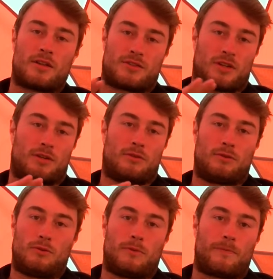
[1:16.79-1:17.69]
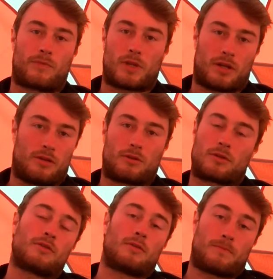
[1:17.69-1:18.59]
So like your
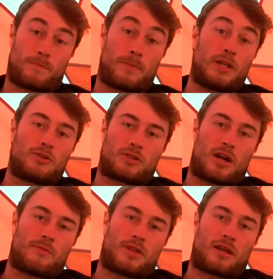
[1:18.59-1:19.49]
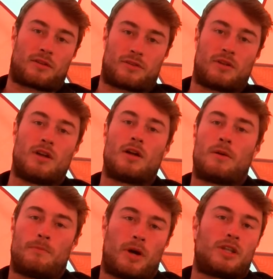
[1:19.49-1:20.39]
beach type things,
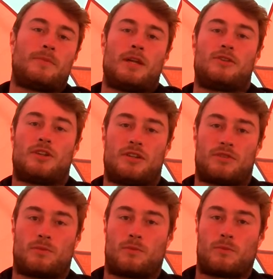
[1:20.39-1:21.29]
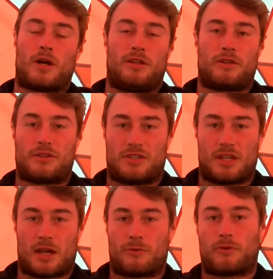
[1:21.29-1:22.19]
muddy beaches, and you can
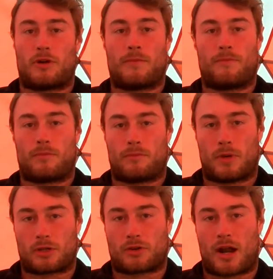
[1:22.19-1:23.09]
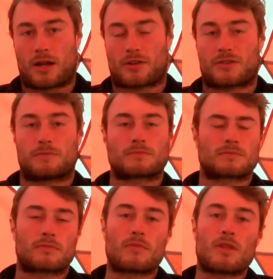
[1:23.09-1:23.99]
see that from mud cracks,
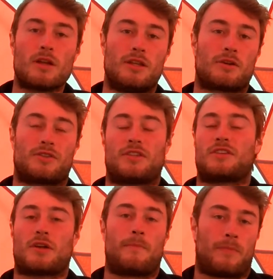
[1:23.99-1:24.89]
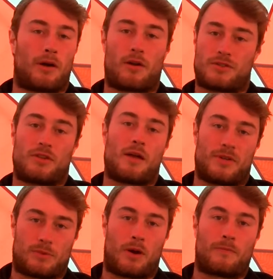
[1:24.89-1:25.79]
and you can see some burrows on
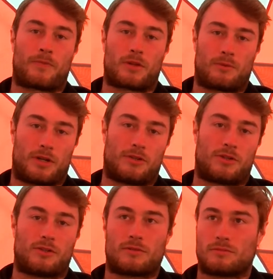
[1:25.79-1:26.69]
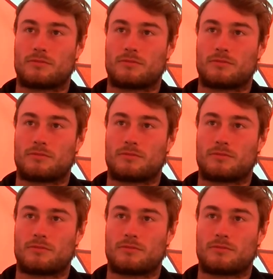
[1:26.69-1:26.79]
them as well, which